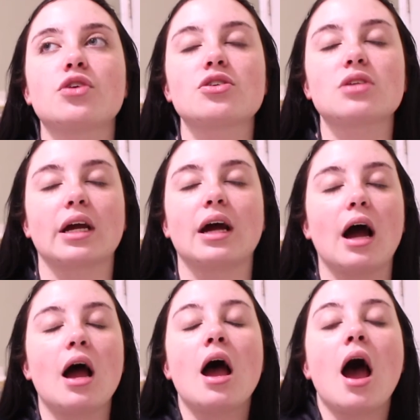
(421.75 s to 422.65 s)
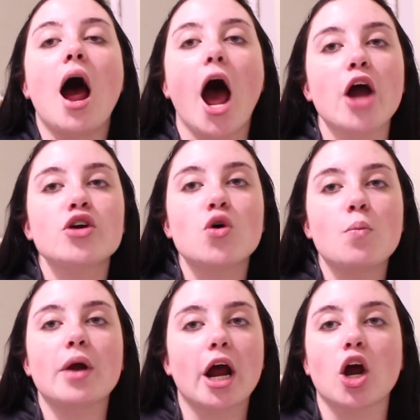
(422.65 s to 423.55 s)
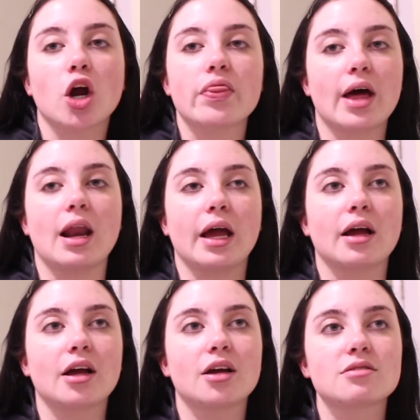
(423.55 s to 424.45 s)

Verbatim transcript: videos like I don't know, but I heard that like